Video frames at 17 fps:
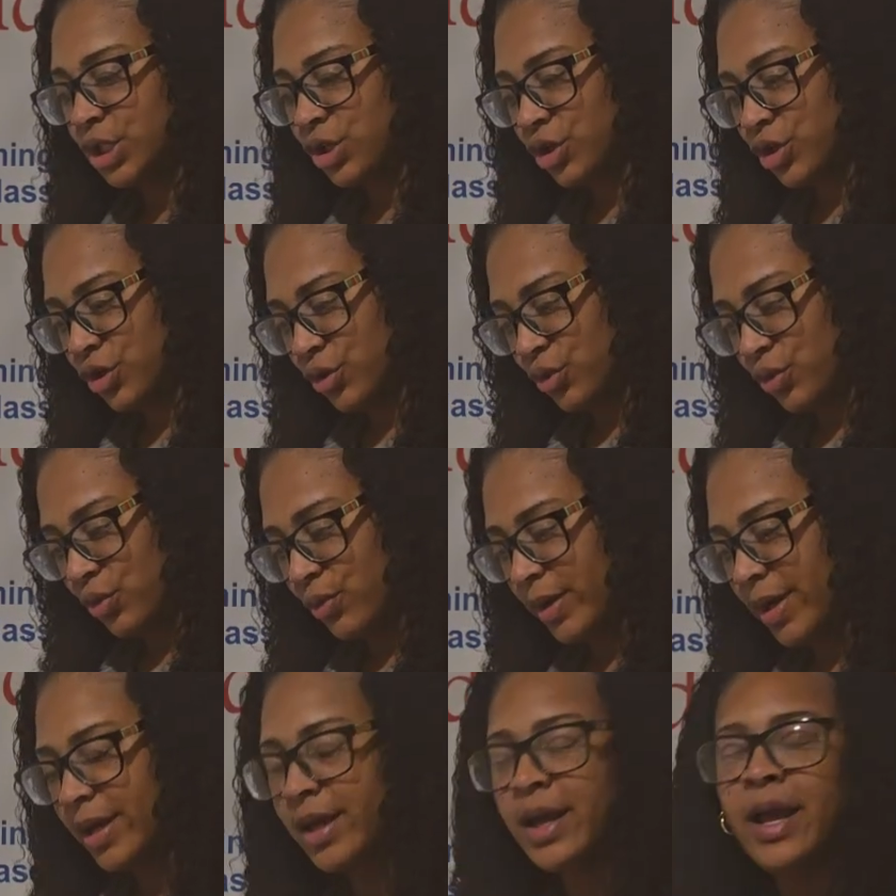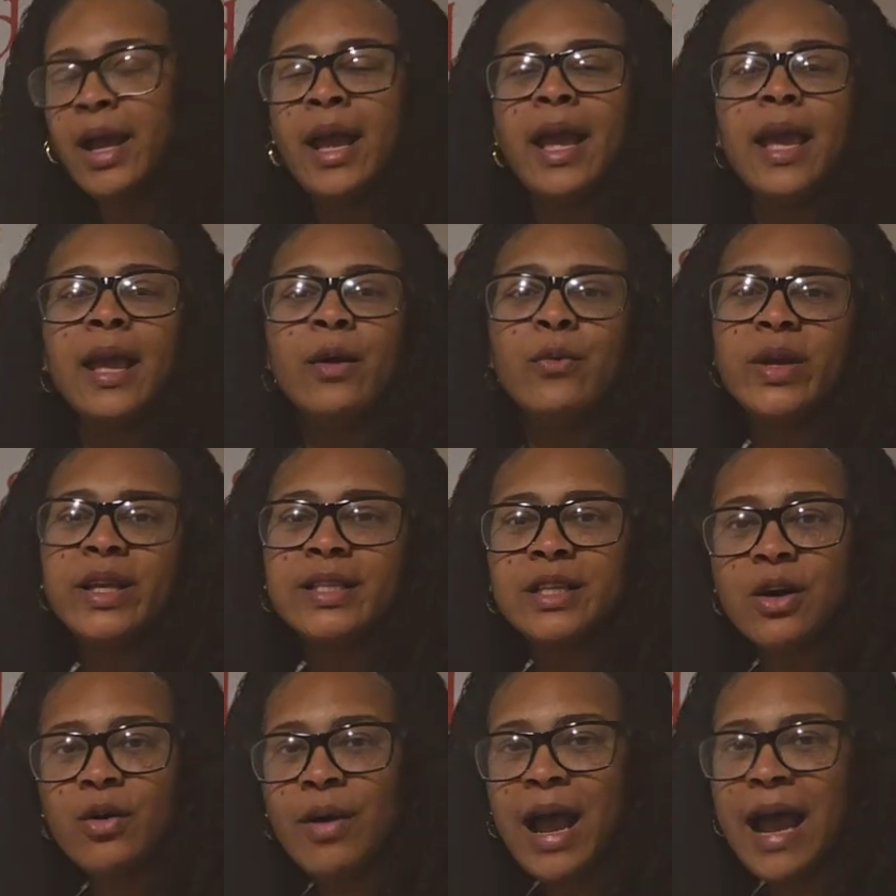2. And we
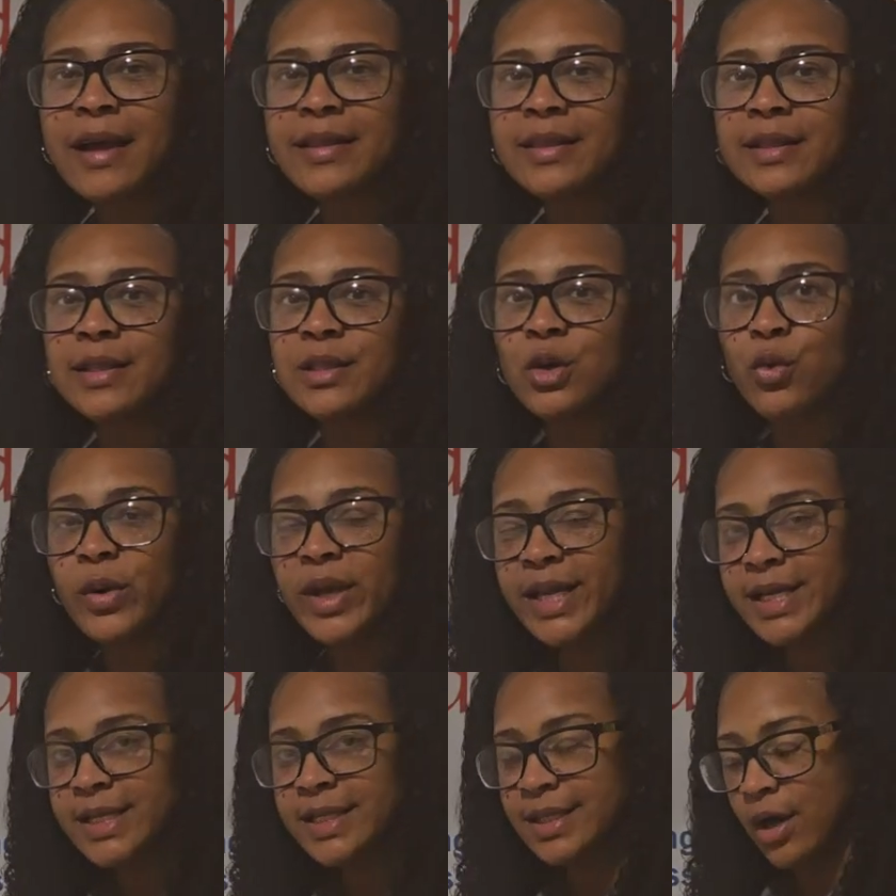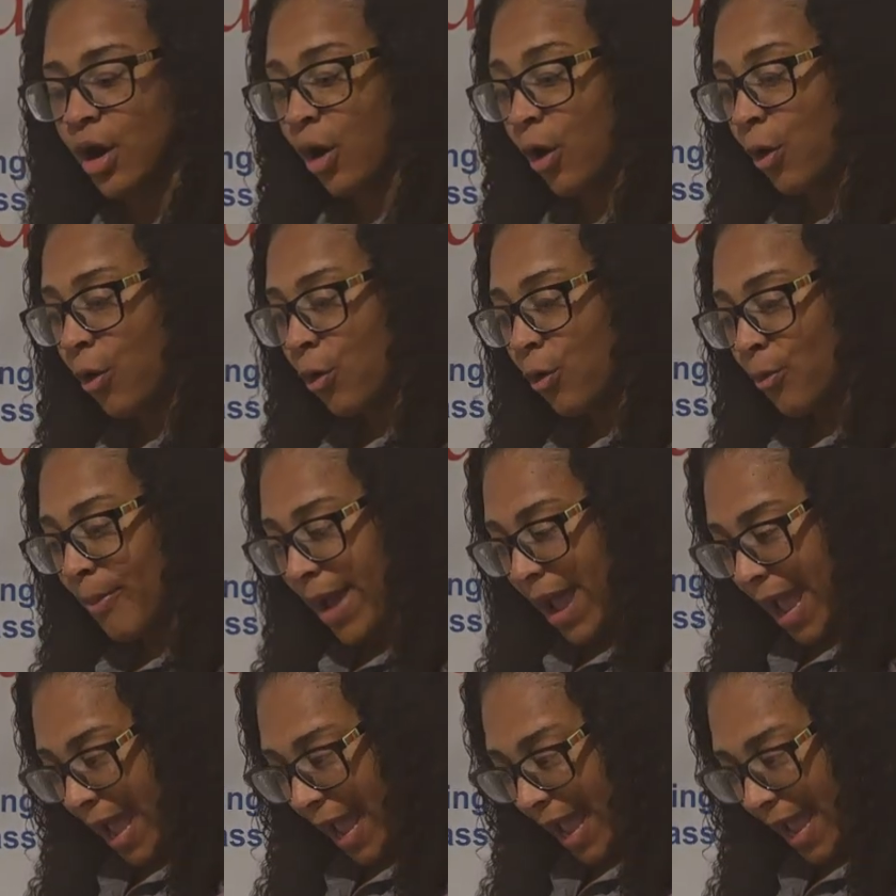don't have to squeeze the whole
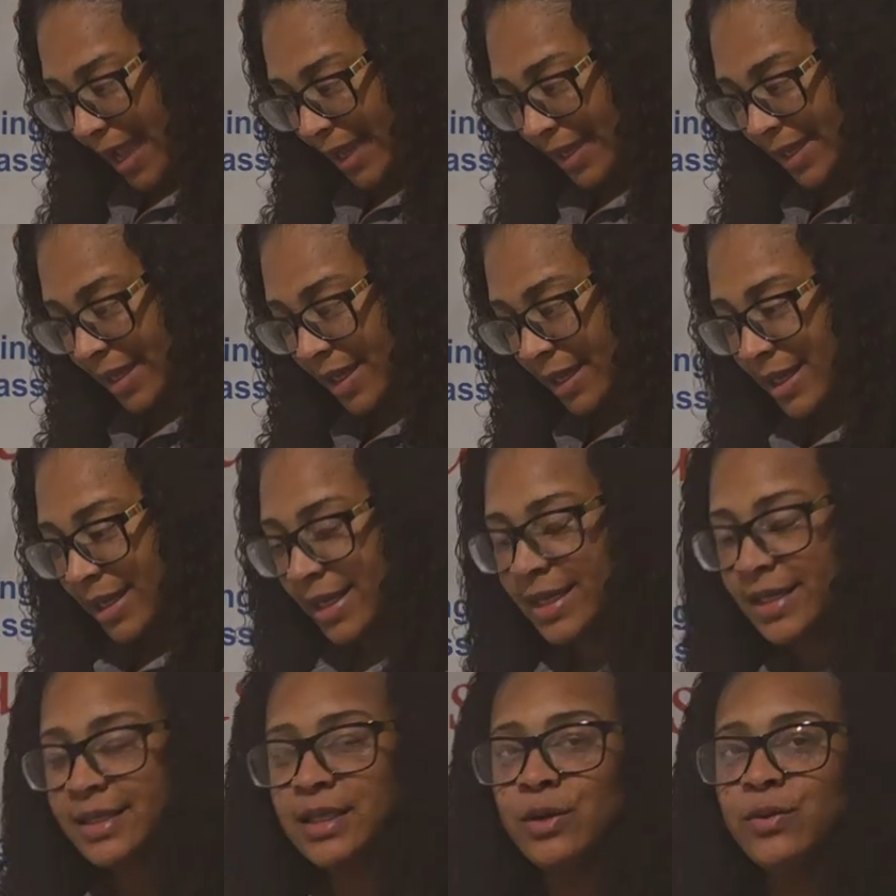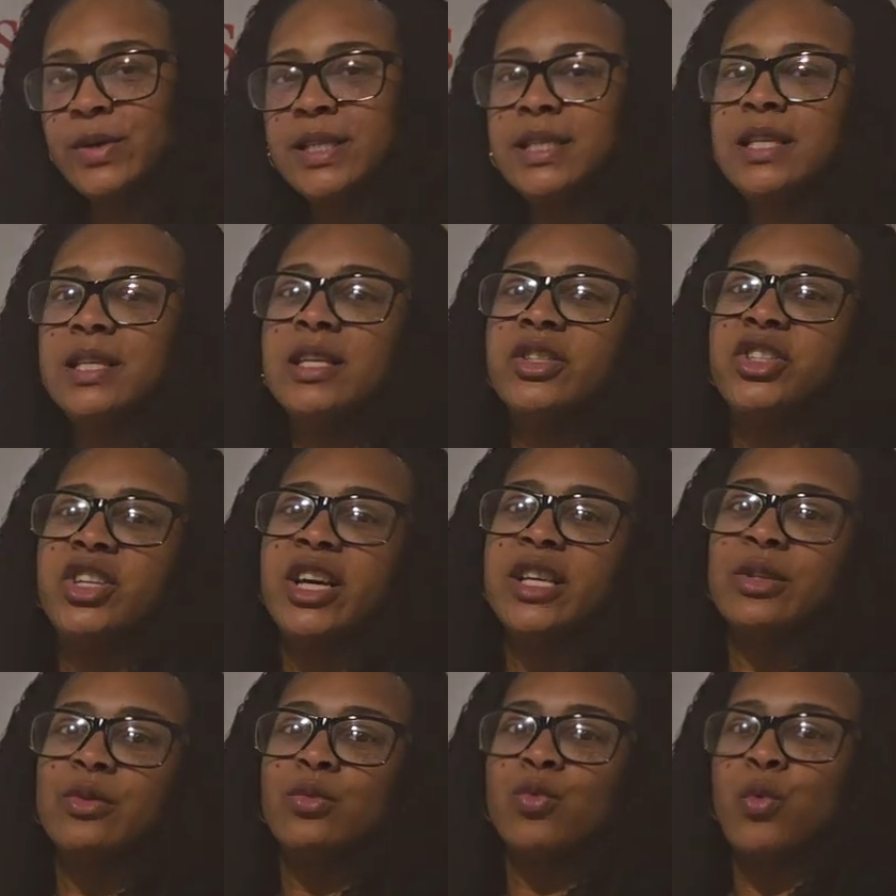bag until we see the
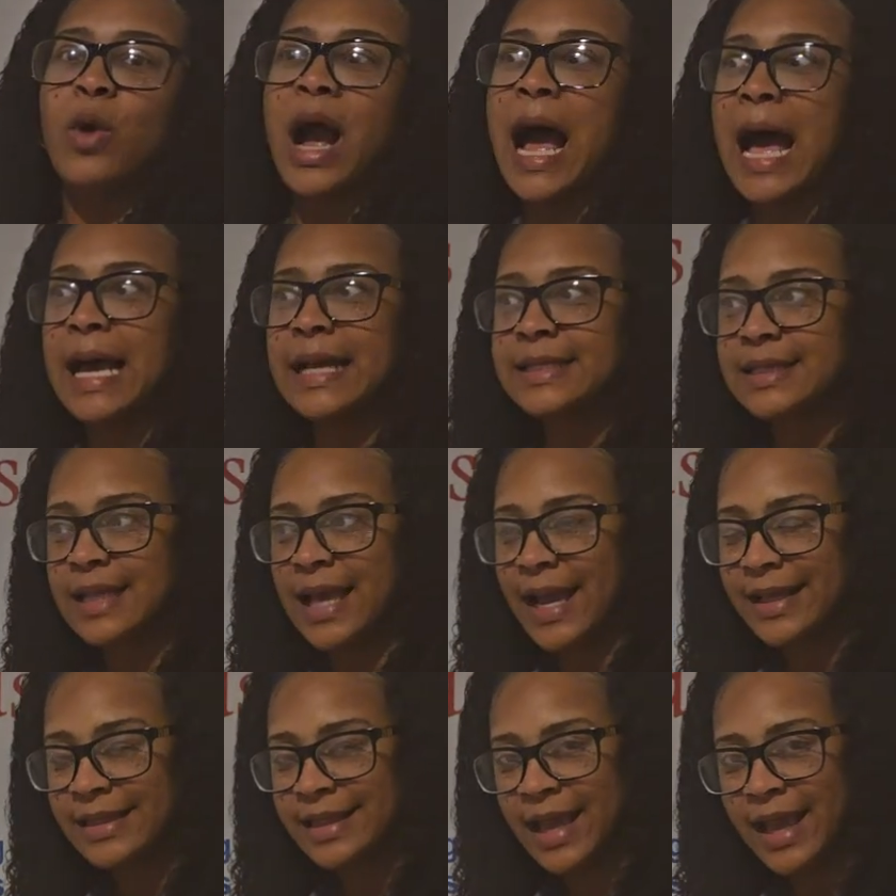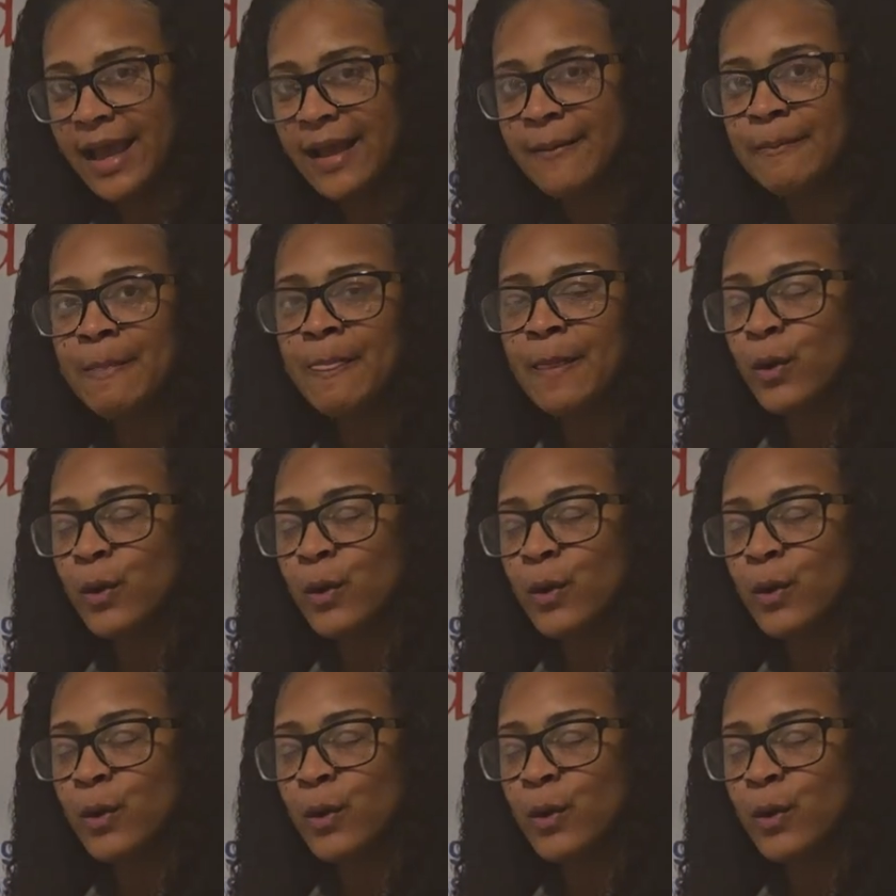chest rise like that.